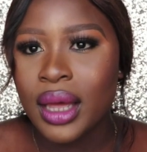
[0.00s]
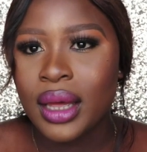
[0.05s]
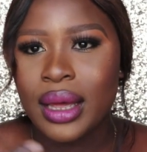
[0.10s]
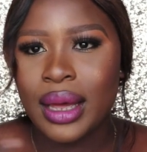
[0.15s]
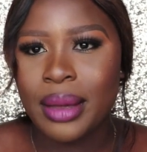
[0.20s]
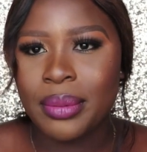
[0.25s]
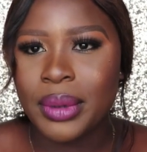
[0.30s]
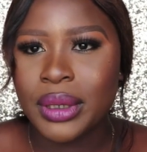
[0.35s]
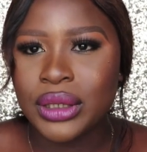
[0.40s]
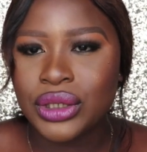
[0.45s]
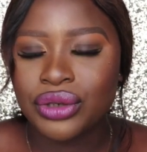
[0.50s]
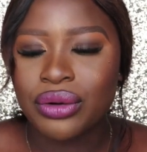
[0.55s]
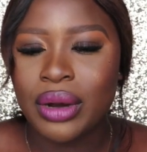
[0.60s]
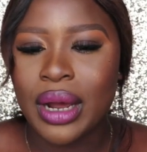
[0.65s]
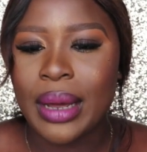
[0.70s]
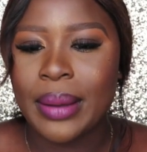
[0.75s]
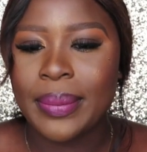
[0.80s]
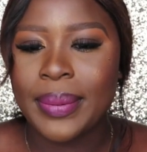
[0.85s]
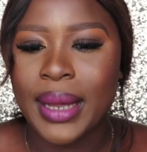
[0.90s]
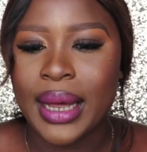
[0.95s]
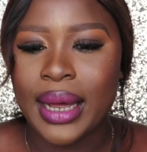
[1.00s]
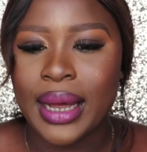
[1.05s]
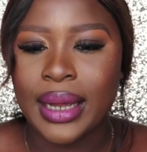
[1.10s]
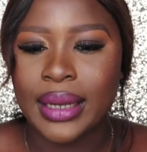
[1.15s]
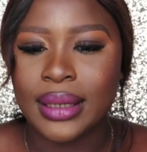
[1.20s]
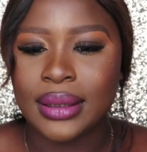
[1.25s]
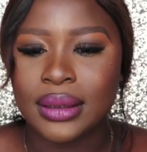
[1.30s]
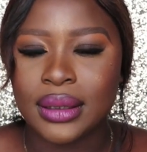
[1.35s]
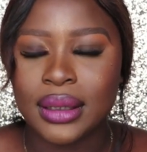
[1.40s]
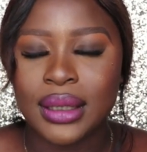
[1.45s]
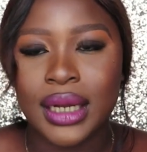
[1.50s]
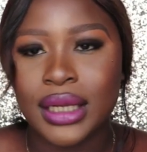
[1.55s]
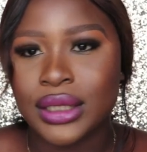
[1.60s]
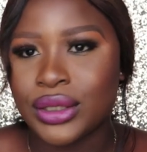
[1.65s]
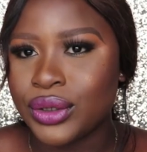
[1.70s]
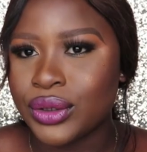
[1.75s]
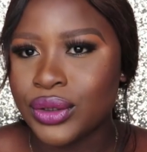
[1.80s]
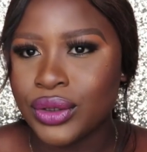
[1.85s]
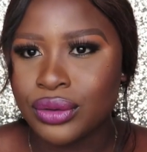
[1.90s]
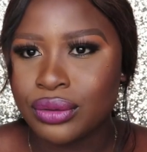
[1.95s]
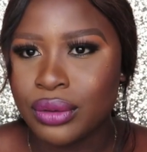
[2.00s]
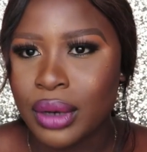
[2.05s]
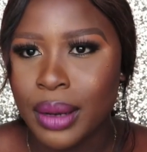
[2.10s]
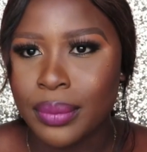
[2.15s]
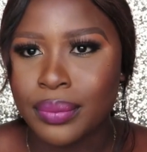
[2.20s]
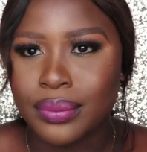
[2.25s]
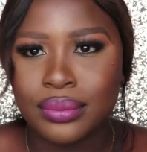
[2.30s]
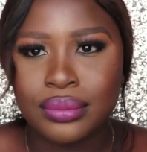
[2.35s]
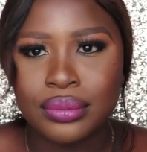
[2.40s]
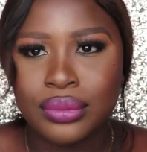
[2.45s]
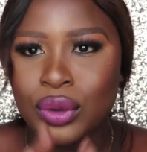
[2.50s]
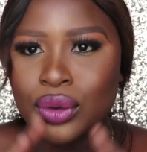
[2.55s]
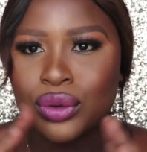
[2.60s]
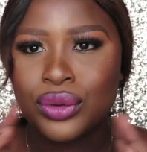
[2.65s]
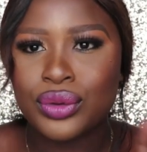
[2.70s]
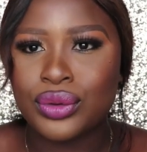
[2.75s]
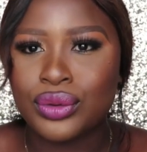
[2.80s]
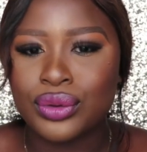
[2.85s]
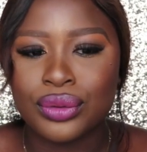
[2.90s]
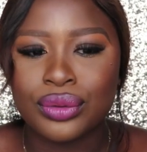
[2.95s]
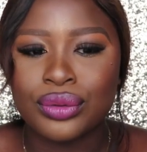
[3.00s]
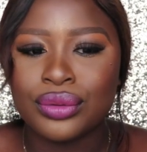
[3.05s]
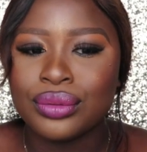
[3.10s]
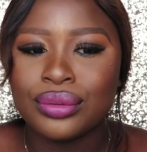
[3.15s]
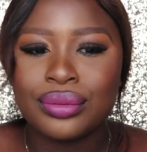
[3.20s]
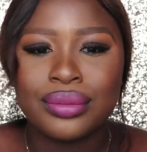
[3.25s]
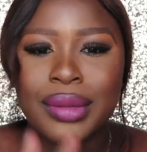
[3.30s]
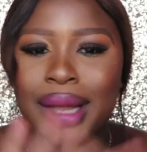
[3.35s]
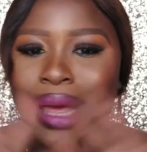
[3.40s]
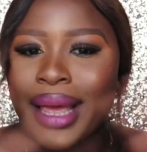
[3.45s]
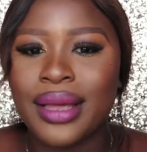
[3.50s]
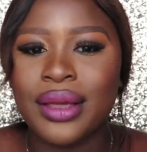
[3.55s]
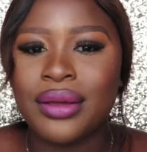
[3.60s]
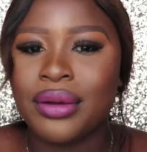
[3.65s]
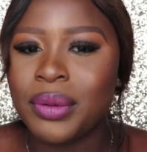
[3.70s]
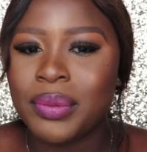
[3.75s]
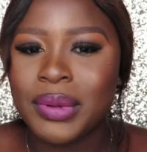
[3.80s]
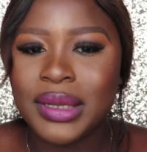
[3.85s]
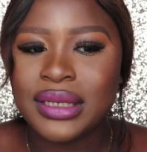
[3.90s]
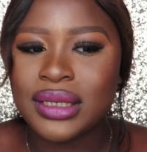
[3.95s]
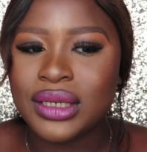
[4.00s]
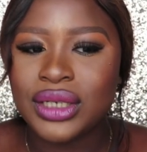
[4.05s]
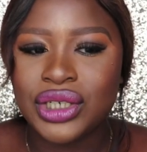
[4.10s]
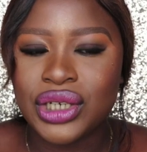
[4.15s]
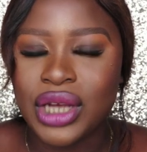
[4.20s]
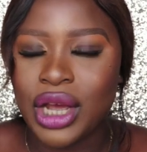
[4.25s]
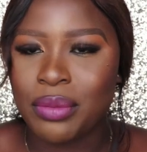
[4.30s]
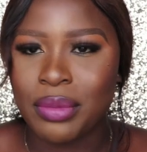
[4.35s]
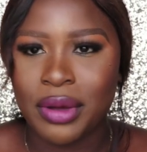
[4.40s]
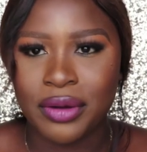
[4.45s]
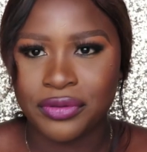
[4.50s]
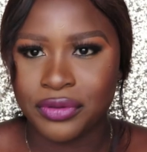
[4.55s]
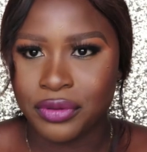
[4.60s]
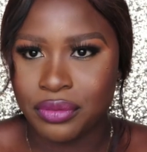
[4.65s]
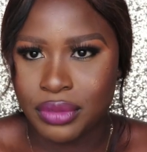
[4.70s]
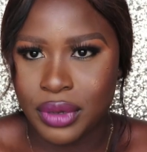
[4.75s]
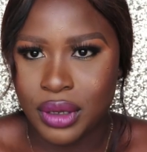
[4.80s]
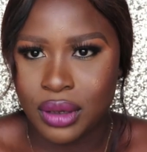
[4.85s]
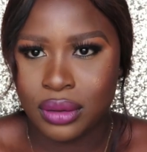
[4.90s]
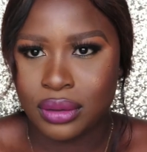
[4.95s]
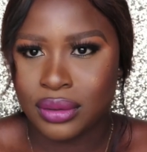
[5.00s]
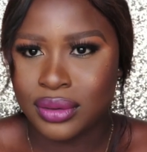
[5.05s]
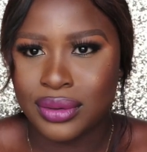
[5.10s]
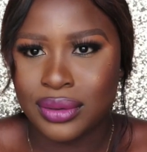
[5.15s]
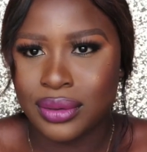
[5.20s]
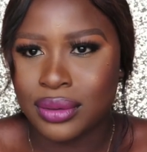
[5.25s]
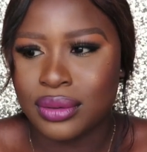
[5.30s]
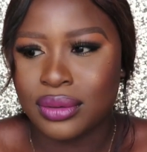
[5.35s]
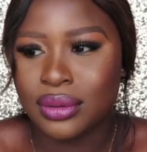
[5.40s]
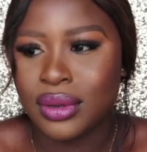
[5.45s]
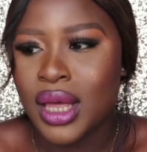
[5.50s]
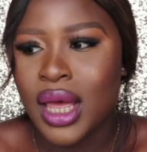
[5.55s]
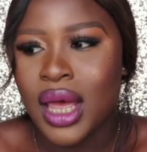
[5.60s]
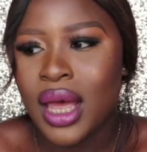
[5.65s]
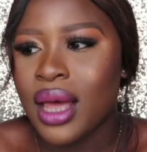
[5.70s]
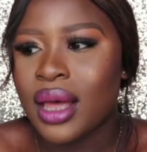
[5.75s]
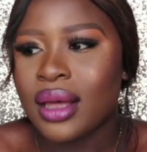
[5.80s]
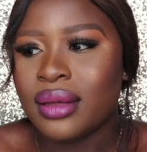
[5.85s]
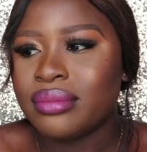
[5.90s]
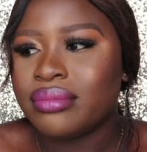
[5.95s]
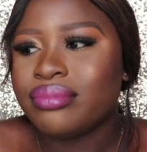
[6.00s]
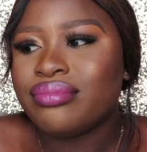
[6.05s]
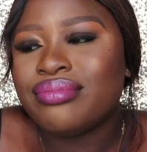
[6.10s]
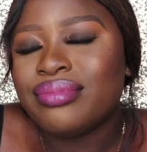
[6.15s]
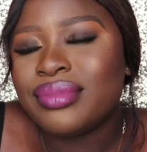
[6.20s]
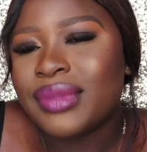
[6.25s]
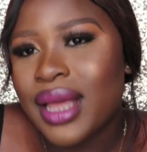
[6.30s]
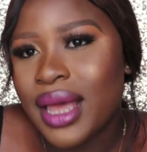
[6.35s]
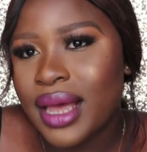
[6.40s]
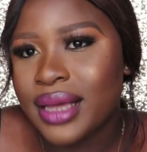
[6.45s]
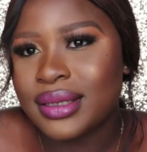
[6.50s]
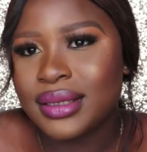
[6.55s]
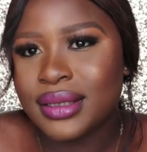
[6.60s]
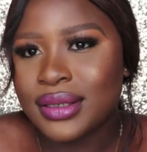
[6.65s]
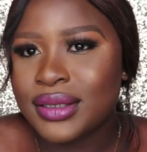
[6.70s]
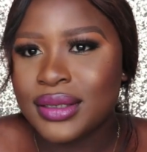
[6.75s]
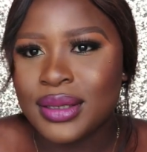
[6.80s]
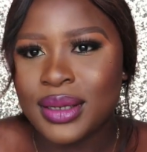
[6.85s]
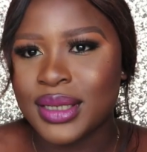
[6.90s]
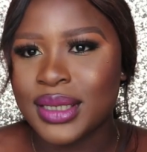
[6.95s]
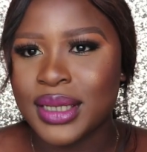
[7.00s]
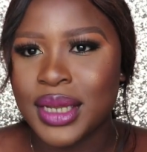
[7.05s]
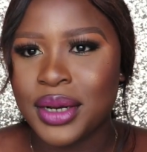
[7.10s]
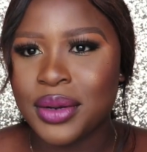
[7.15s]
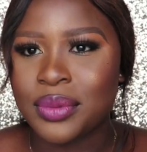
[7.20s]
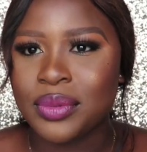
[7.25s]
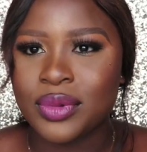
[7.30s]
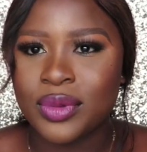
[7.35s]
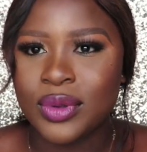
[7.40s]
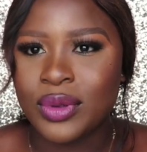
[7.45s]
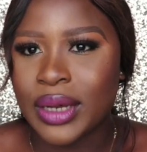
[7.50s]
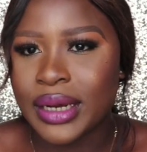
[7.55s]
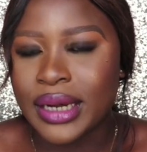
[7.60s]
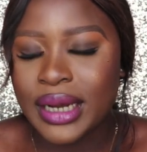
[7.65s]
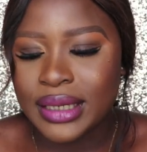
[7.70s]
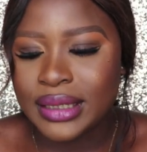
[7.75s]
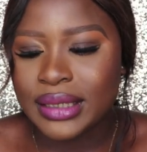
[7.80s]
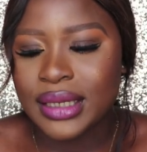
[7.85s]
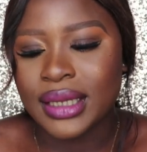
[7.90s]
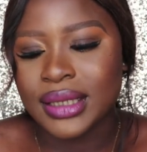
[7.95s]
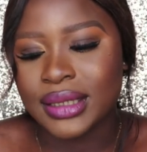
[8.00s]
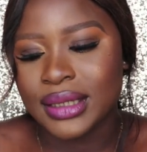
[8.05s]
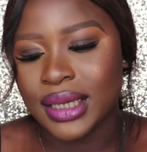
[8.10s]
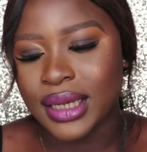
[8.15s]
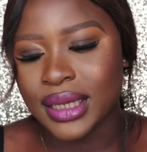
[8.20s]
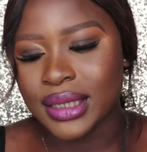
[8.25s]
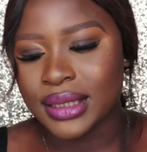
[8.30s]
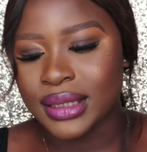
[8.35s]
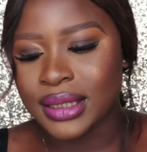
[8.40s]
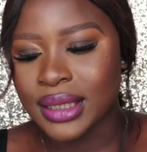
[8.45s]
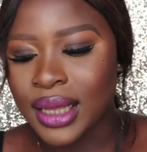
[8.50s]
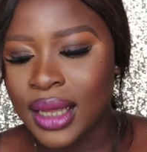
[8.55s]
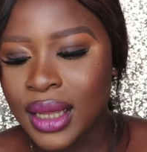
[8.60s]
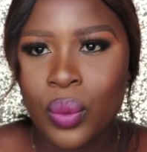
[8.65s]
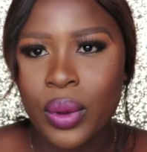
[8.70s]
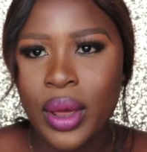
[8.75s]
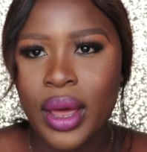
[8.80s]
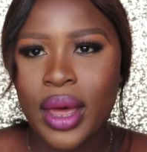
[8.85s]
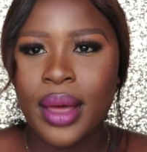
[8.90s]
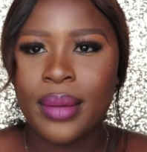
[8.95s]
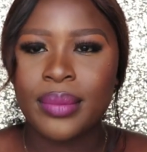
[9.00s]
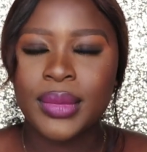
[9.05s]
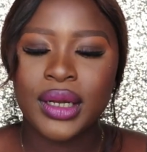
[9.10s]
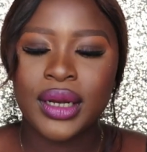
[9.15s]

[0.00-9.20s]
cabbage wrap and lettuce wrap. those two, like, it replaces shawarma for me. So yes, it's sustainable to an extent. Yes. Well,